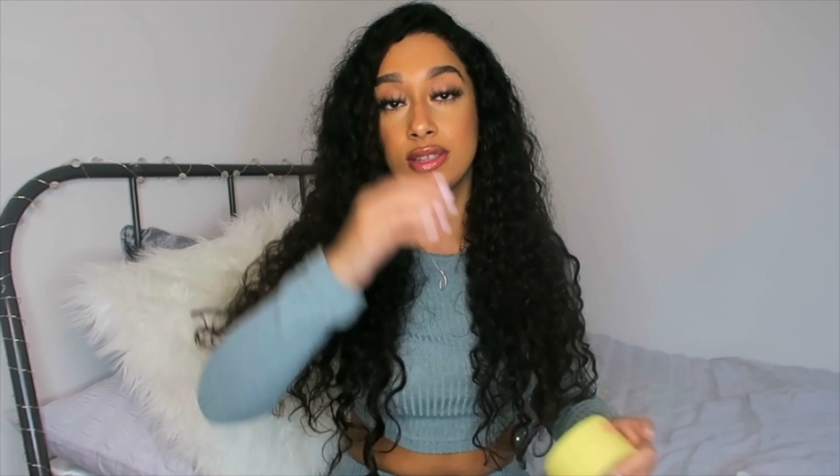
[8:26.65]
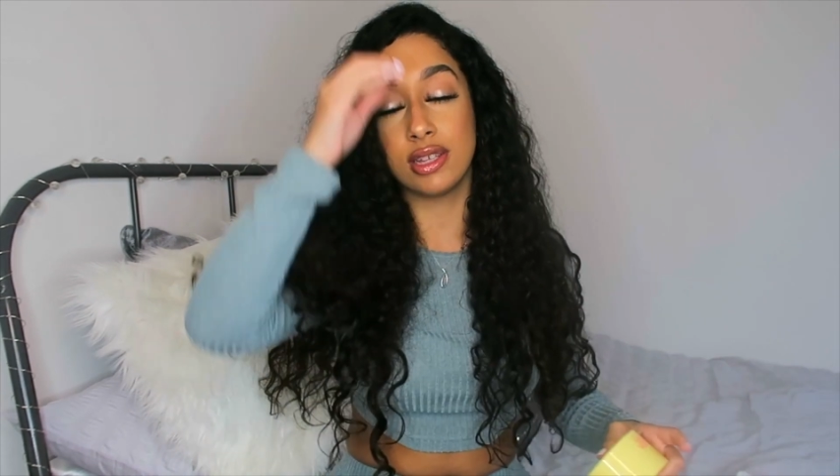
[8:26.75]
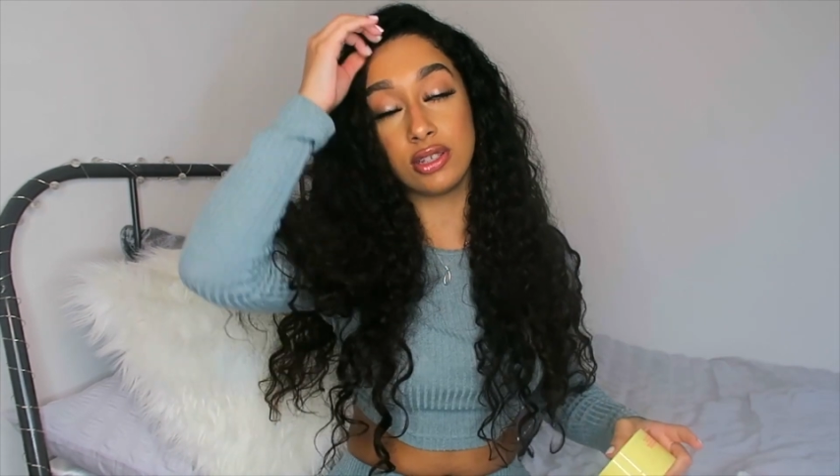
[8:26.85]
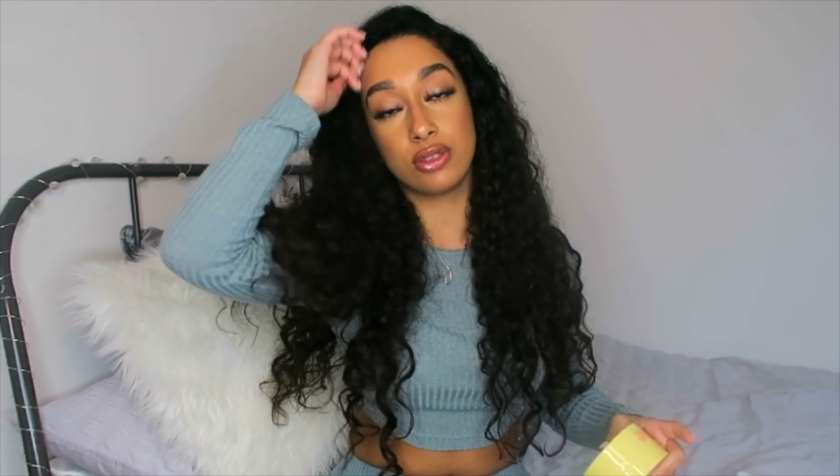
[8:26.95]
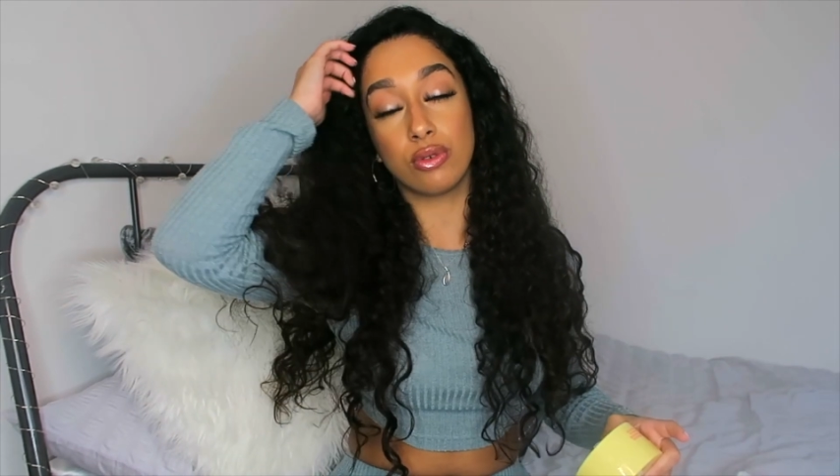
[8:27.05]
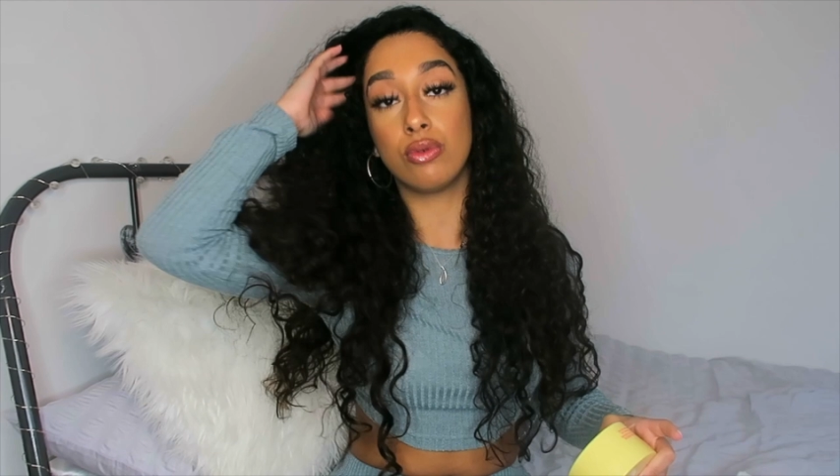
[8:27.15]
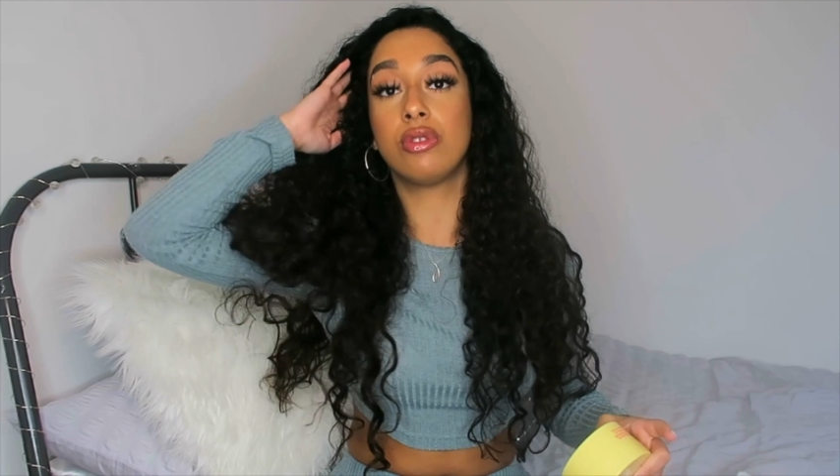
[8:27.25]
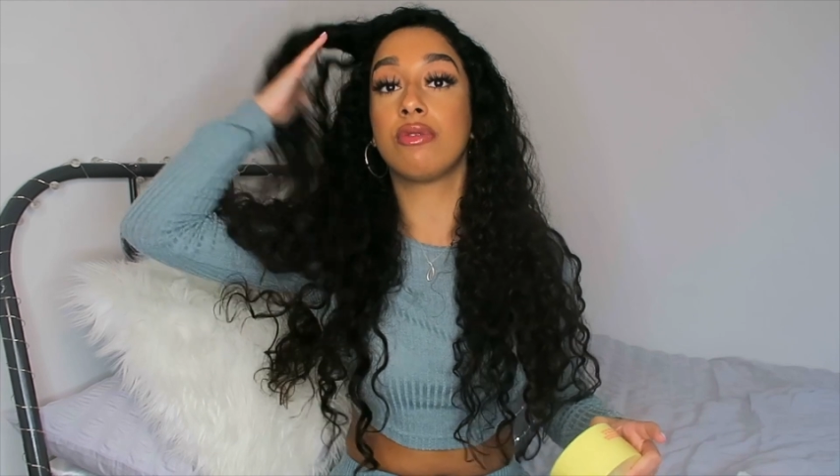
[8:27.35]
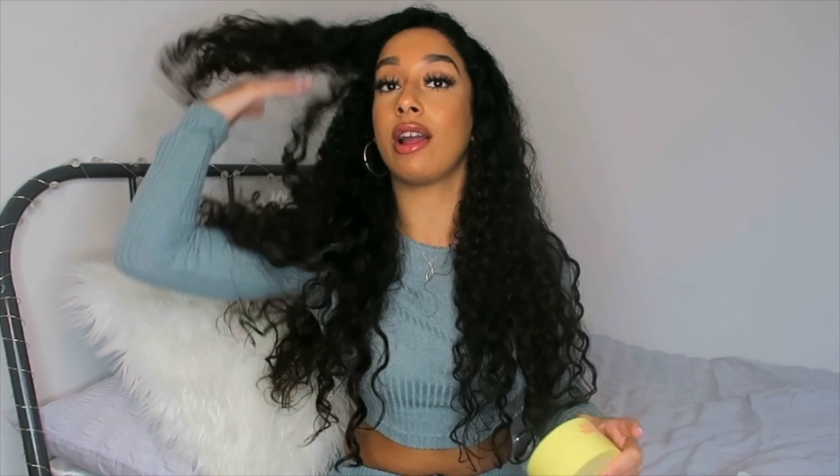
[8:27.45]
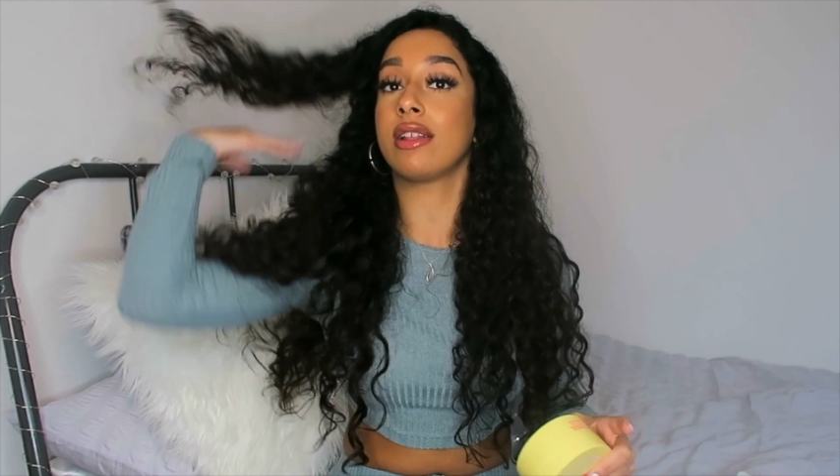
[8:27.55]
It does all
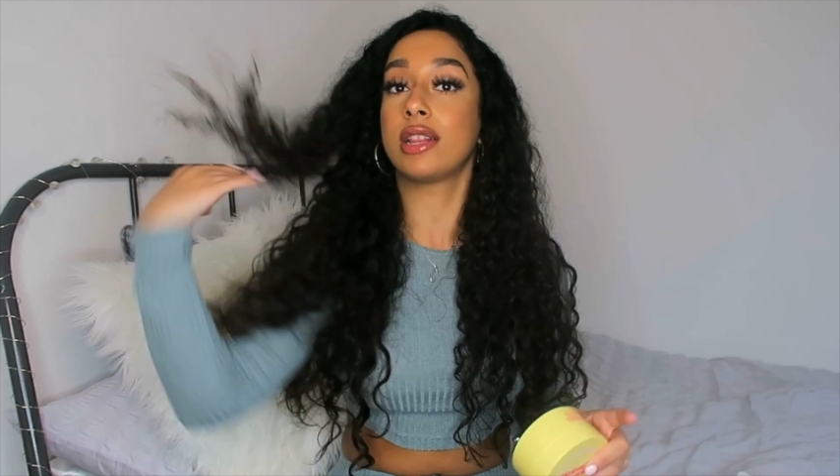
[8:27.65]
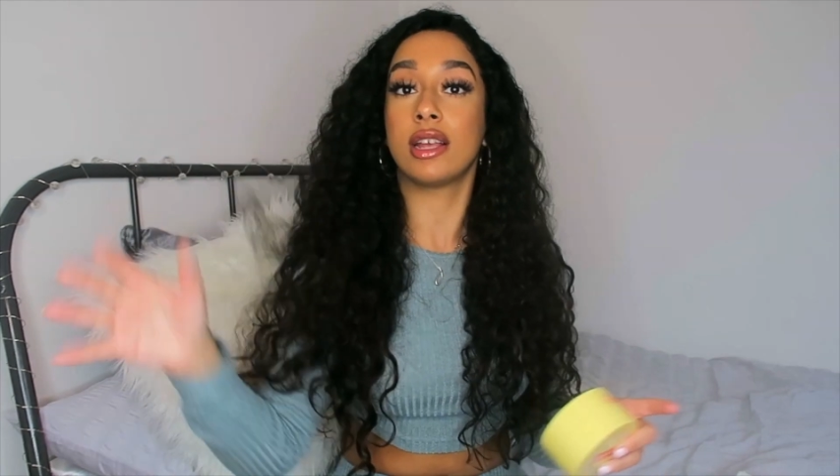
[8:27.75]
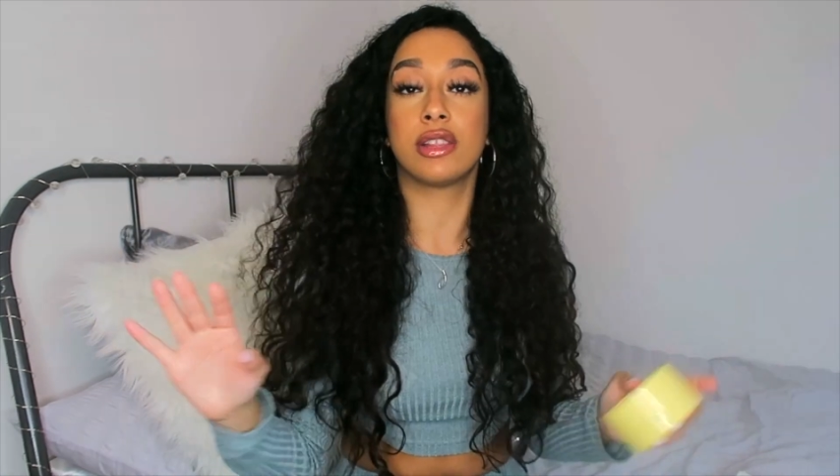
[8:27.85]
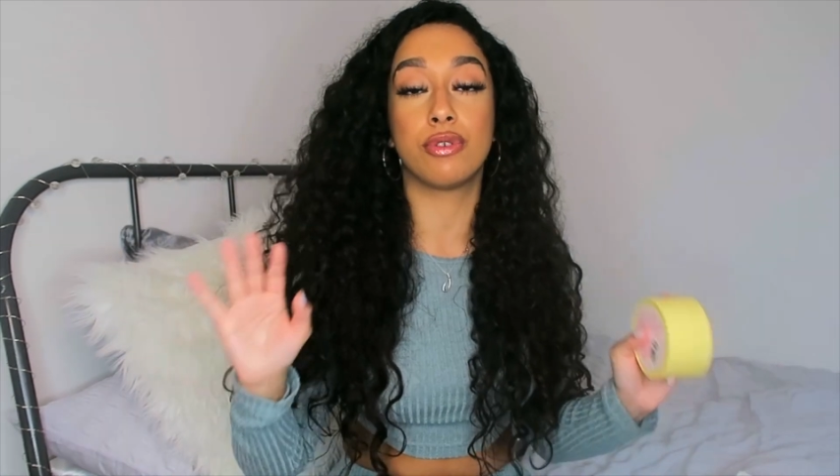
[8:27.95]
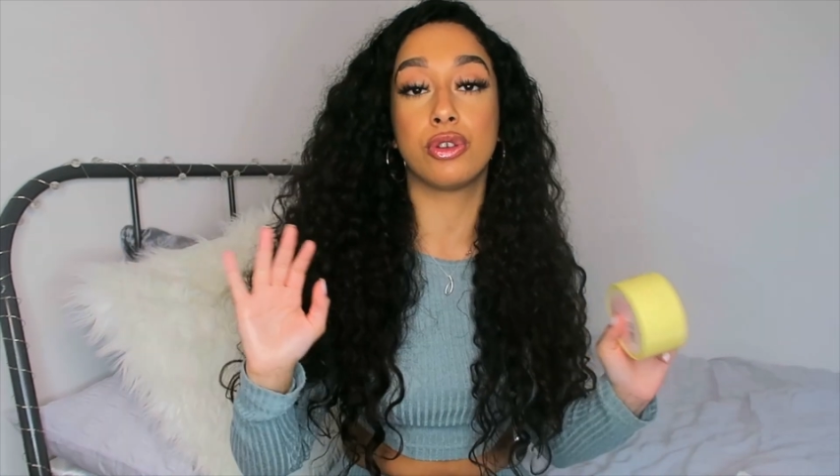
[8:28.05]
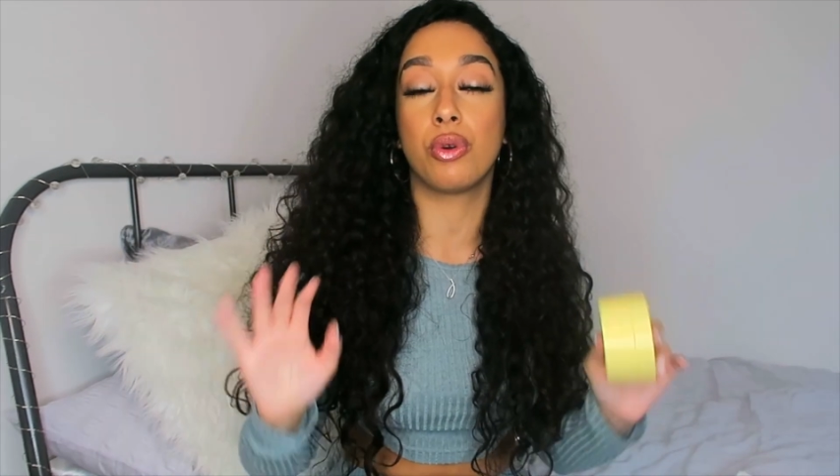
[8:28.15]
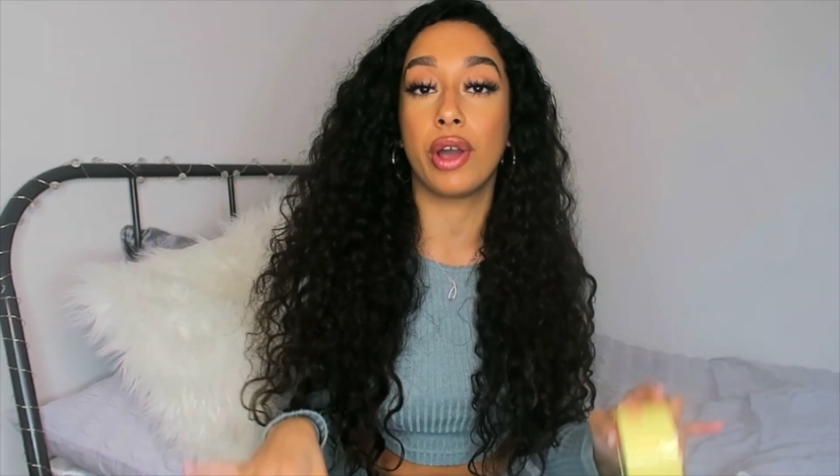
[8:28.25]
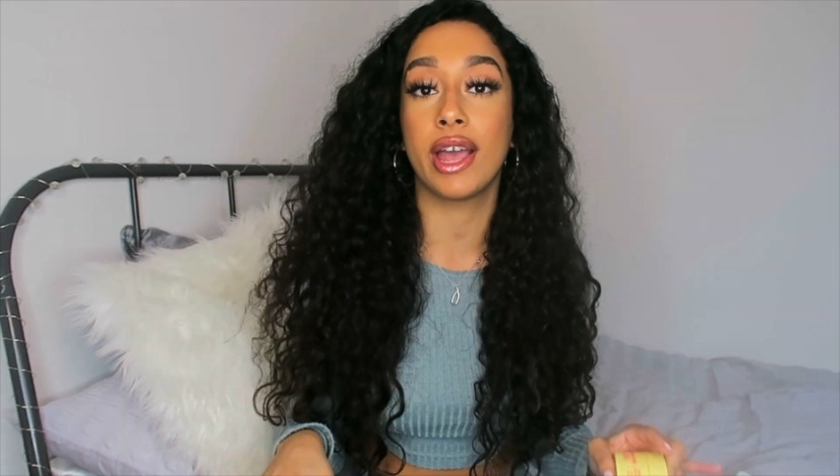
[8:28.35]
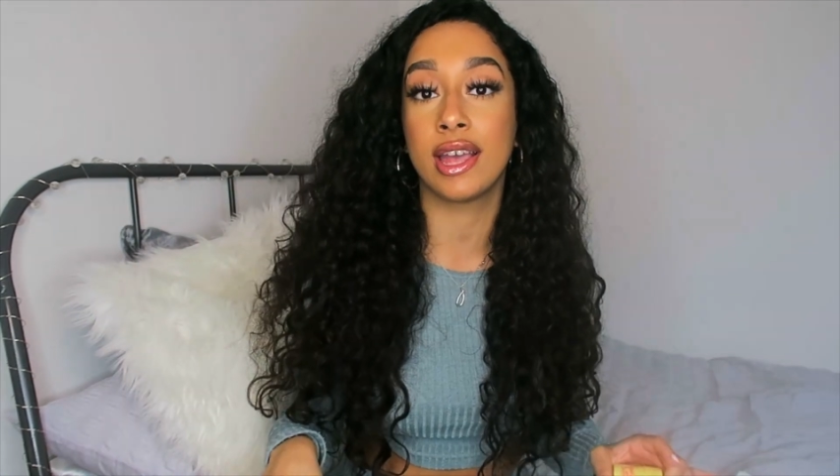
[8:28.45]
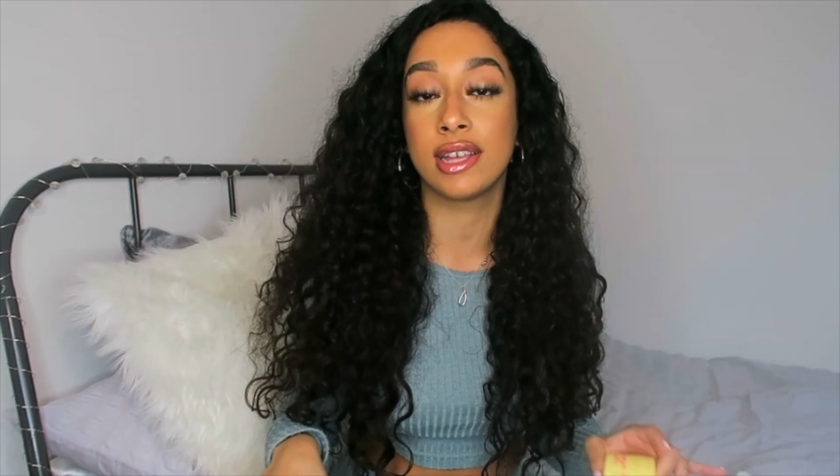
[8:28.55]
the right things for your hair,